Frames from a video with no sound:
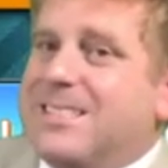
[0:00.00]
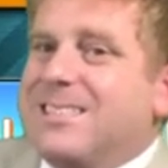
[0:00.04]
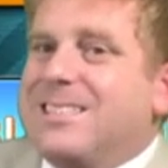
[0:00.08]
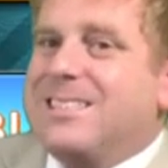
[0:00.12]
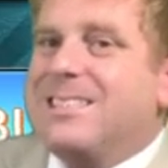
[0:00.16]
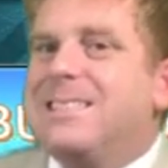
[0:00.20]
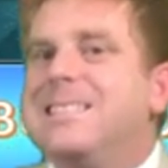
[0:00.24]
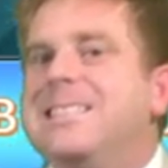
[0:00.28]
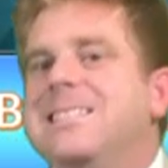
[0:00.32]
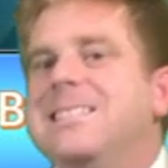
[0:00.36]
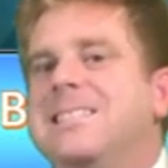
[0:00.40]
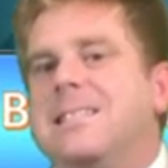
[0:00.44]

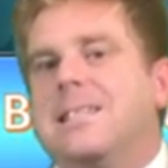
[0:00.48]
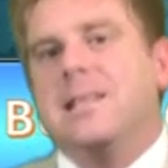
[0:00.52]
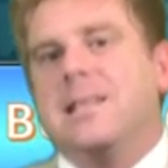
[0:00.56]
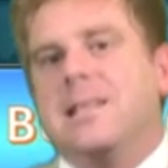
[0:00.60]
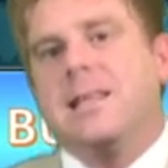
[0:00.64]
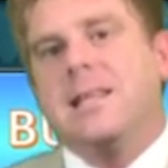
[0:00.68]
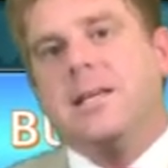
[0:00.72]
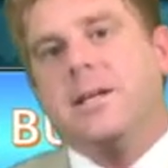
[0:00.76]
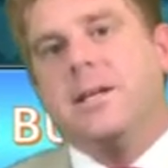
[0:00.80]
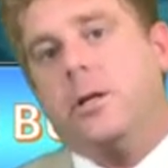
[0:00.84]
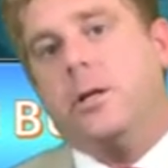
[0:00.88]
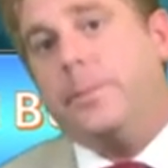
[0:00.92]
least a
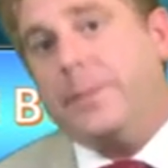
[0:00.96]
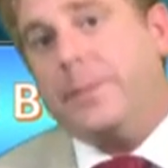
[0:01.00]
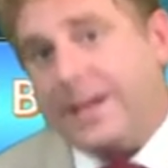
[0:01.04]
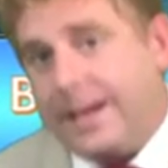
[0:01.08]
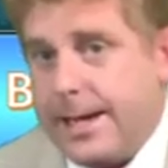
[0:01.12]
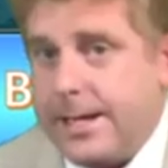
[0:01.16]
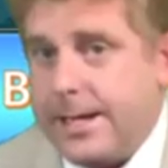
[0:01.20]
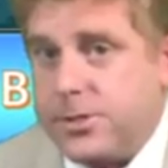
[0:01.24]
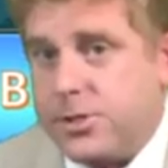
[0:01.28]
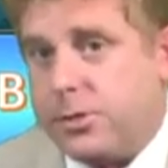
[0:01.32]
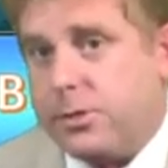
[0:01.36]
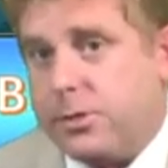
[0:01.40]
little bit
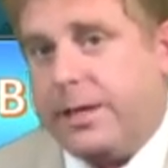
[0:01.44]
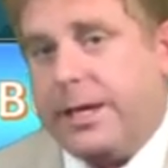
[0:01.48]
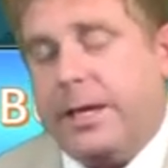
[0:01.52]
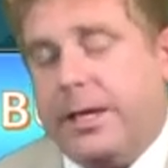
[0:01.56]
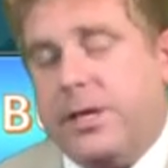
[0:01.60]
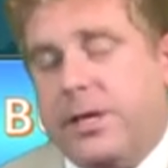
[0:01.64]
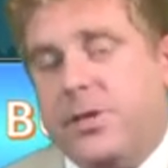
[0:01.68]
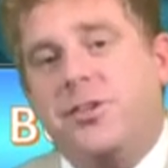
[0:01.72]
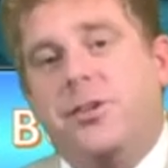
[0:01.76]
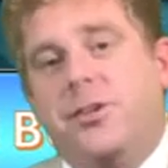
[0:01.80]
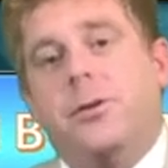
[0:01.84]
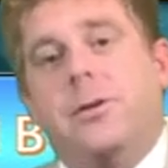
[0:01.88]

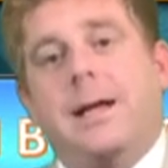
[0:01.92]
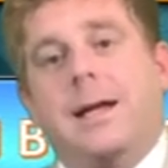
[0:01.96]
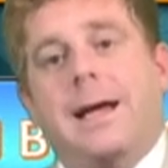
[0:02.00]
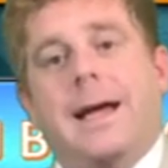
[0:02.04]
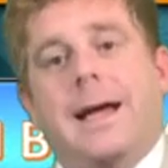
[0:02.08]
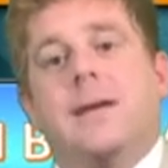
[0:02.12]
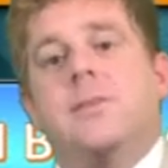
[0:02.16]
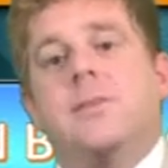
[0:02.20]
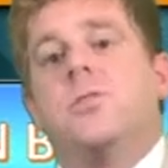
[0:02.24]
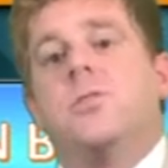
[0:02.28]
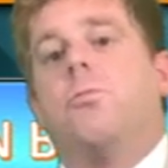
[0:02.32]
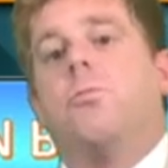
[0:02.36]
educational
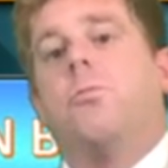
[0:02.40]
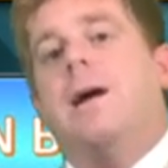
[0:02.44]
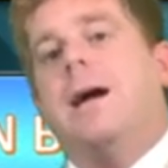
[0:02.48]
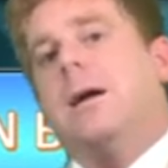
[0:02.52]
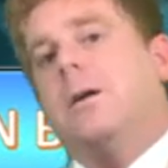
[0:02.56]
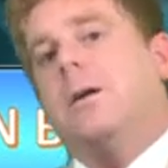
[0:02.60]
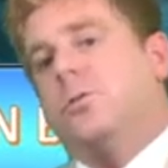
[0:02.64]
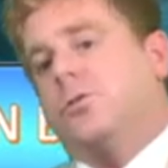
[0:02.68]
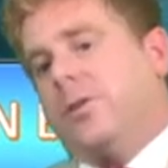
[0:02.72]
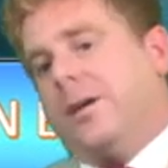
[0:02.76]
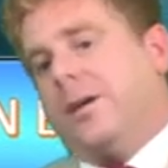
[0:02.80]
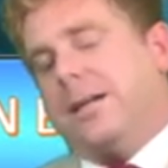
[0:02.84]
as
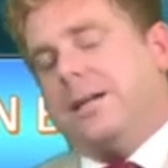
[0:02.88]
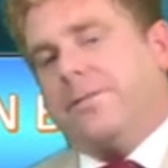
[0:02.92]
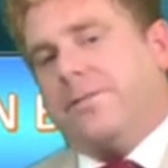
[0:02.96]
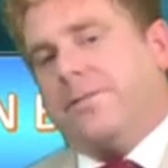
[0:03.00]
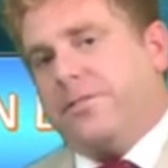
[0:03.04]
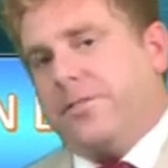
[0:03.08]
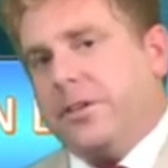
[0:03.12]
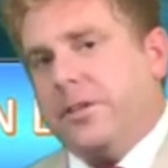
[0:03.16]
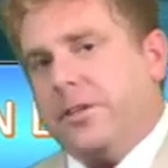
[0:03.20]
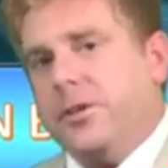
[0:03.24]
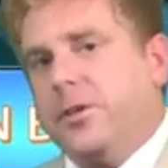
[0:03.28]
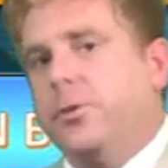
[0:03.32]
well, try to
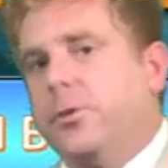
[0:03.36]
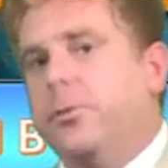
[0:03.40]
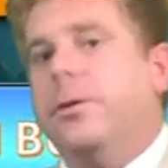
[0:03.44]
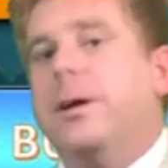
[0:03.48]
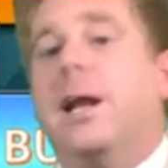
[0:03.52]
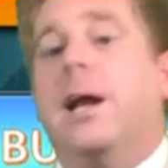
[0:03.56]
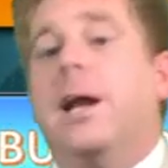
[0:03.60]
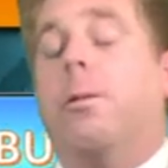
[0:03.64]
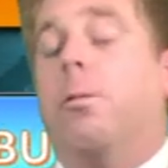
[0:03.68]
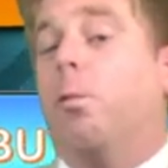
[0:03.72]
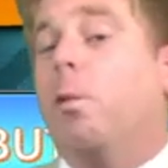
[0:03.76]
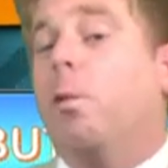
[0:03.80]
fill you
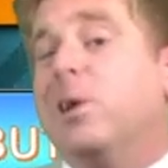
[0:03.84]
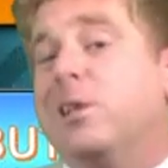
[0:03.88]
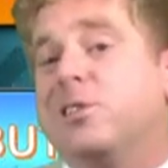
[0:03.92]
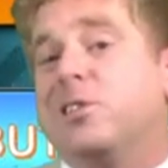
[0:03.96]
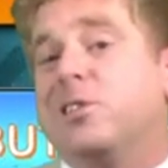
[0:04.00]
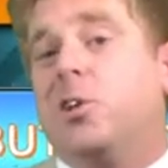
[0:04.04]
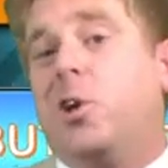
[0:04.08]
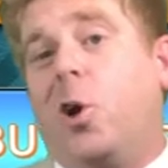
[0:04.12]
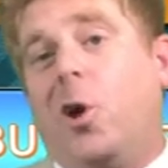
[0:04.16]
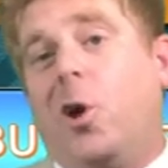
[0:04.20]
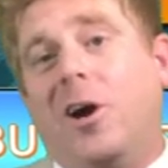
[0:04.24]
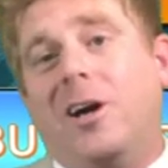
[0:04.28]
in on what's
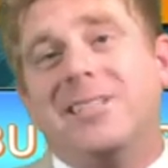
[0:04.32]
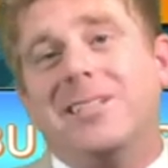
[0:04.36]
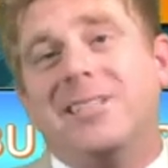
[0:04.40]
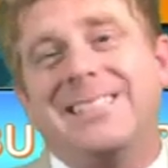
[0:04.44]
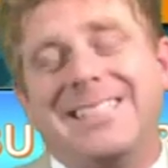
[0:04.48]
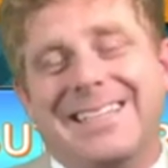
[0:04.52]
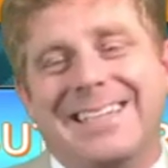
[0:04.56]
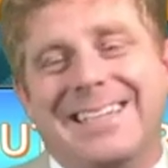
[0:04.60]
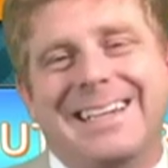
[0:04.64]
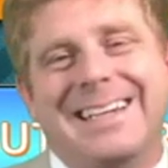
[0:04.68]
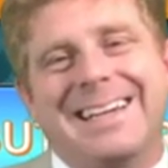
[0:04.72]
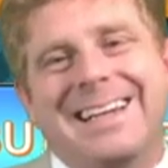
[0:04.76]

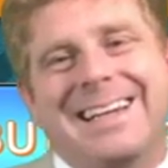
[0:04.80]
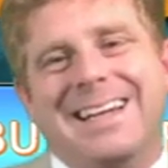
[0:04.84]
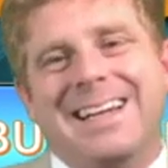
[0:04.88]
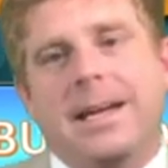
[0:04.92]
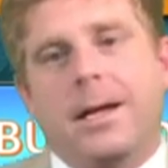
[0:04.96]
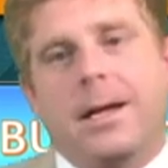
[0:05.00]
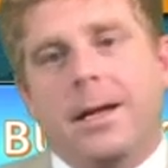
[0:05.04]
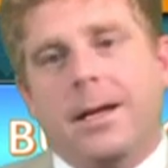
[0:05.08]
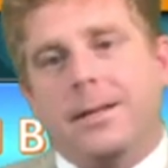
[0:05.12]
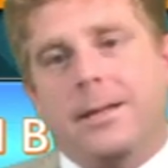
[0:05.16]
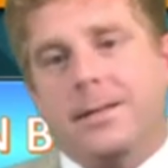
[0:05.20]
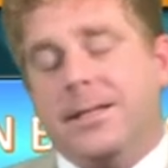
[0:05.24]
causing
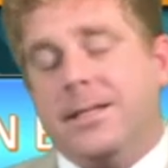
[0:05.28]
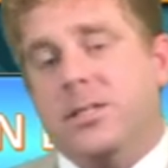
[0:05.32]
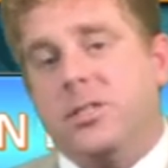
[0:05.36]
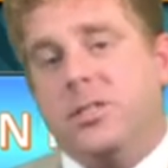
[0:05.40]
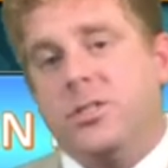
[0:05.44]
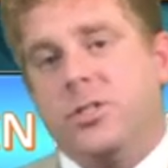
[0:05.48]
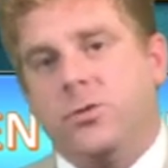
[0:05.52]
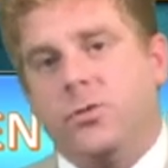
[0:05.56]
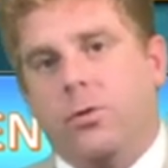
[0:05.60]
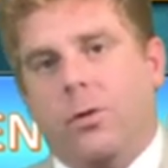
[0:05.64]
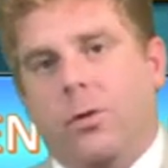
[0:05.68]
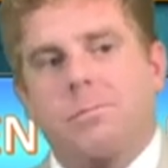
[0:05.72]
these
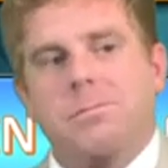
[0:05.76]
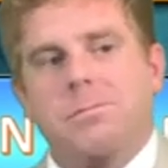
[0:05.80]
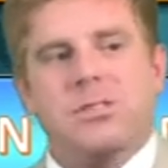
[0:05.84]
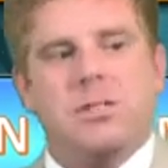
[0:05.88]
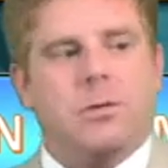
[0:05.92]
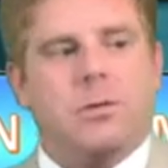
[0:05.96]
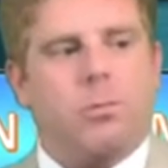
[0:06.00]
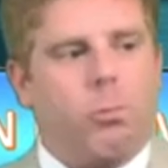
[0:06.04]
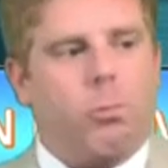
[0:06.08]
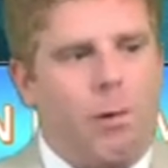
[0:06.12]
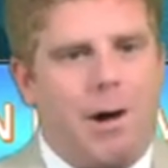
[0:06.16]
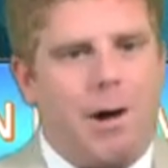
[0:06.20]
storms
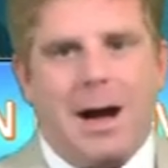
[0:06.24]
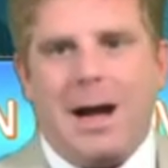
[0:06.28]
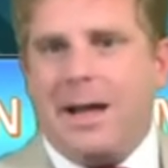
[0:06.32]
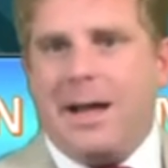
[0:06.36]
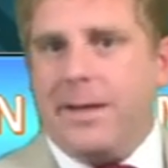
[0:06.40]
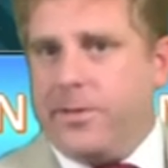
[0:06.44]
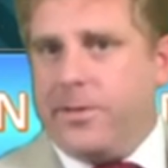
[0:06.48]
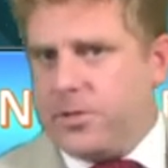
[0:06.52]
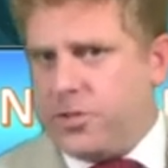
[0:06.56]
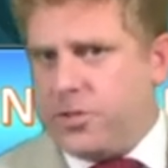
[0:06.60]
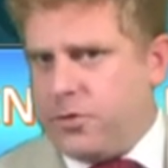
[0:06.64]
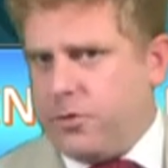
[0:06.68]
and
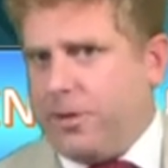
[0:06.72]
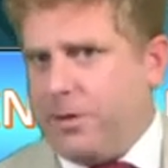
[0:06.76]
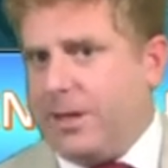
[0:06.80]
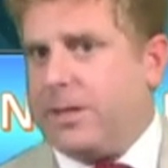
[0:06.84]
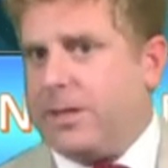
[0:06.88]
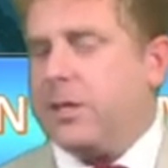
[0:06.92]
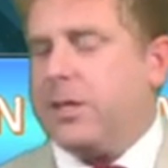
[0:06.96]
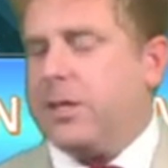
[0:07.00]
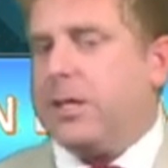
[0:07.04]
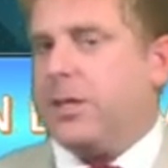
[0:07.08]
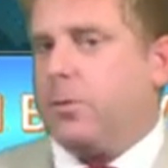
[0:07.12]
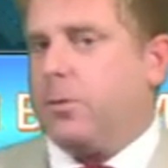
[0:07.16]
why they're
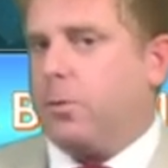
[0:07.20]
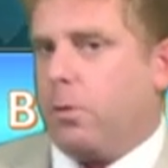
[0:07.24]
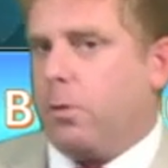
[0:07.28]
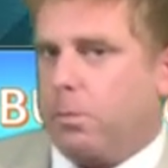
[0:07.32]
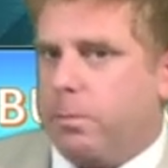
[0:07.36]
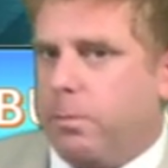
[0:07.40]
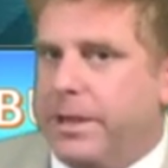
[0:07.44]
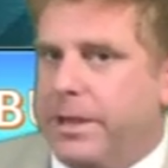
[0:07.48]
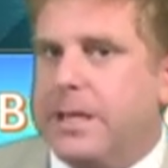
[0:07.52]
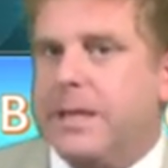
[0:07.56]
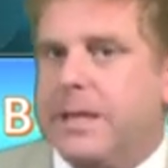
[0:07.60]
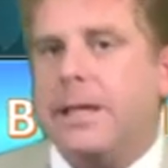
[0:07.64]
strengthening or
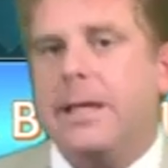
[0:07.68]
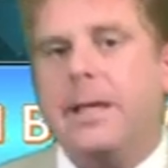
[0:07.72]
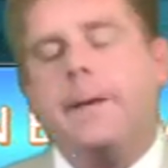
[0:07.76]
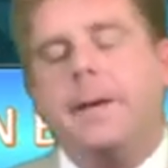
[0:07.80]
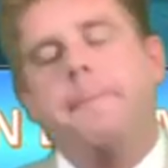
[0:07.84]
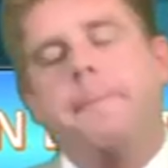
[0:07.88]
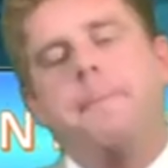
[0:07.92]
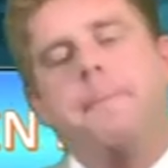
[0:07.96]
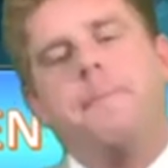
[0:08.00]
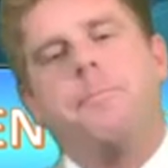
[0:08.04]
weakening.